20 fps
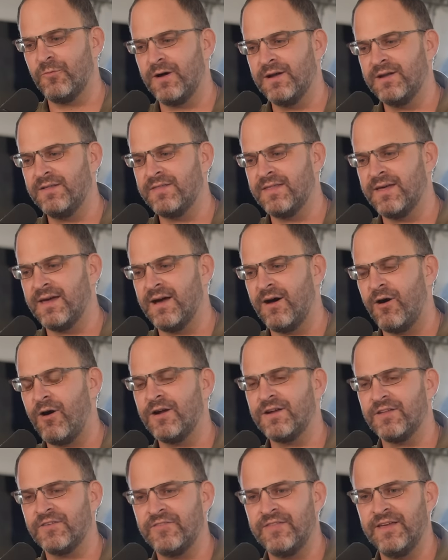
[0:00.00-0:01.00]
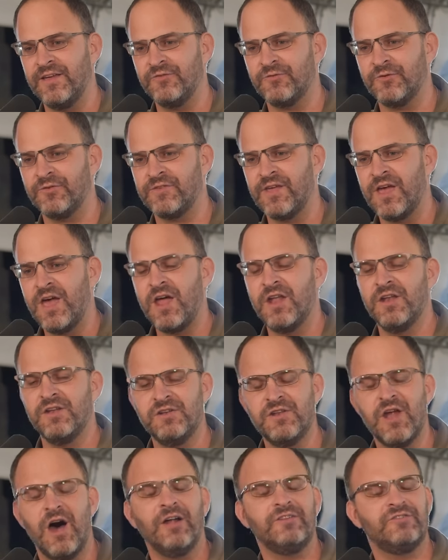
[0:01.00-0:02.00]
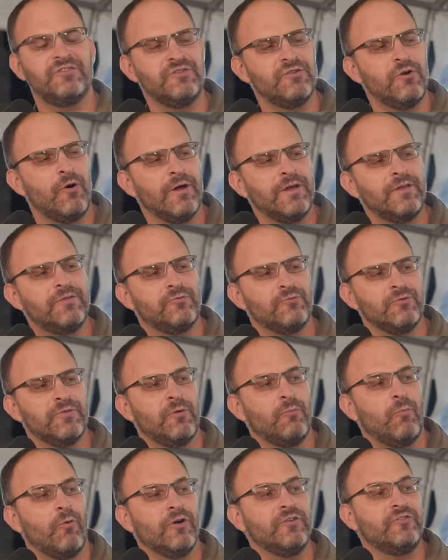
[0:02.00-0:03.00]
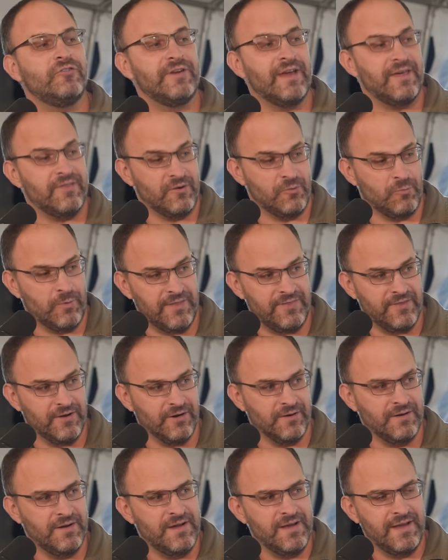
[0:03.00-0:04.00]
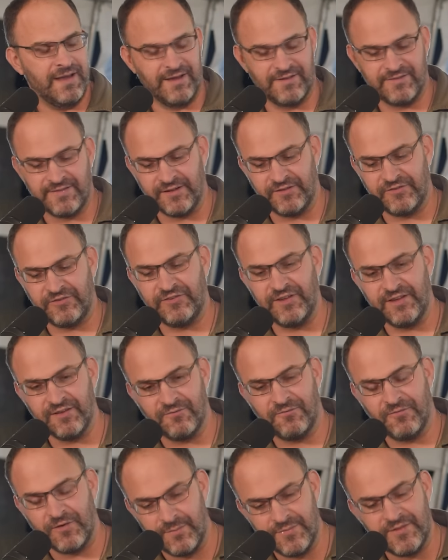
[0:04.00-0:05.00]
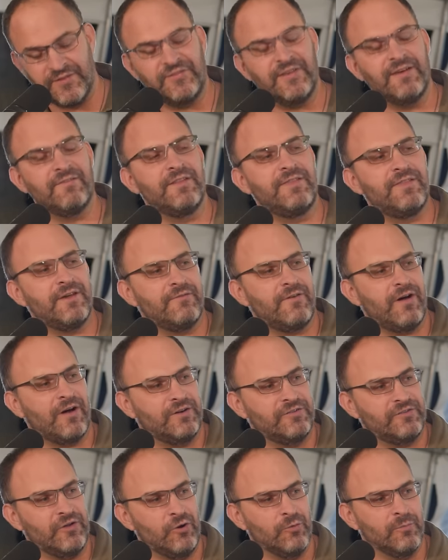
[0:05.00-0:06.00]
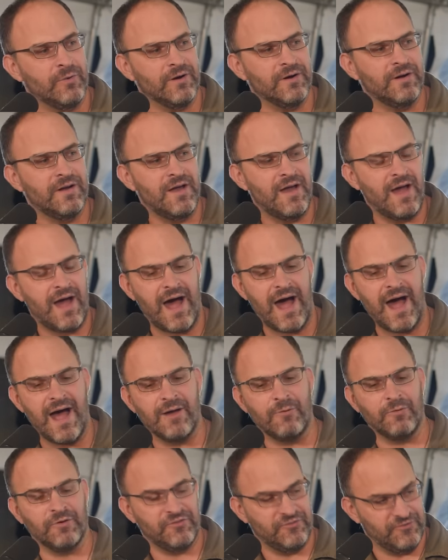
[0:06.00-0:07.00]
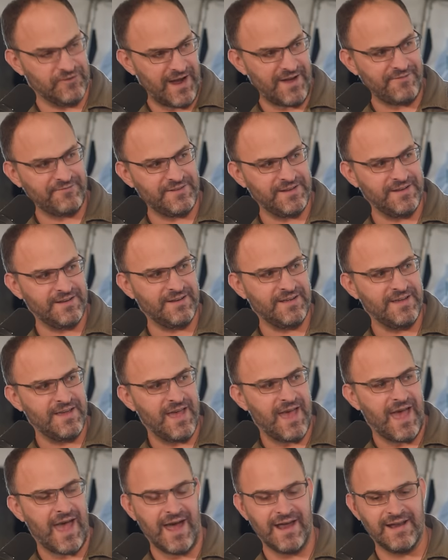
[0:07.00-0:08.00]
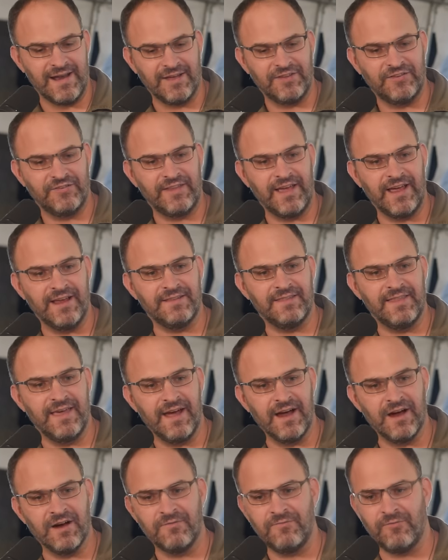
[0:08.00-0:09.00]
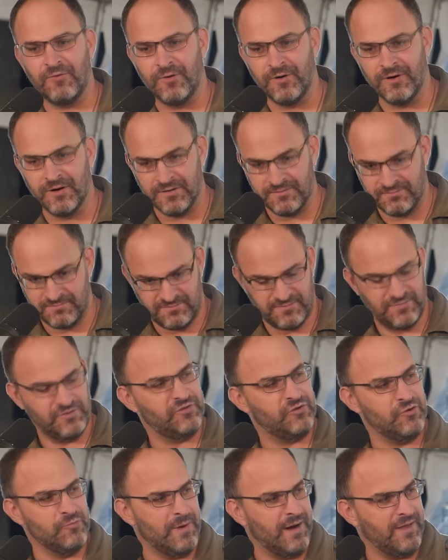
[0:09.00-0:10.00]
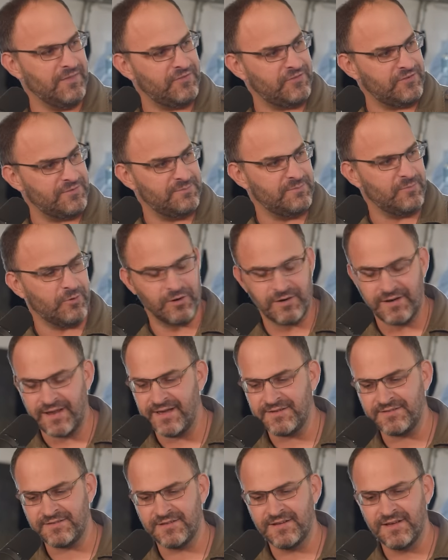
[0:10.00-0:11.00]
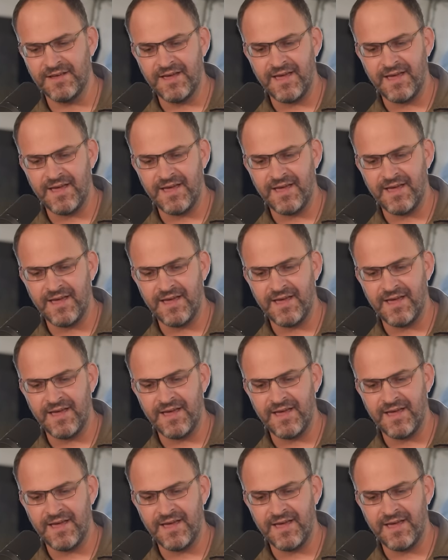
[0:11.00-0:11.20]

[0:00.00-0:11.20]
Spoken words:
one of the hardest things was not going through the war together with her. Mm. Is that from the 7th of October, I was drafted and I stayed there for 2 months, more or less.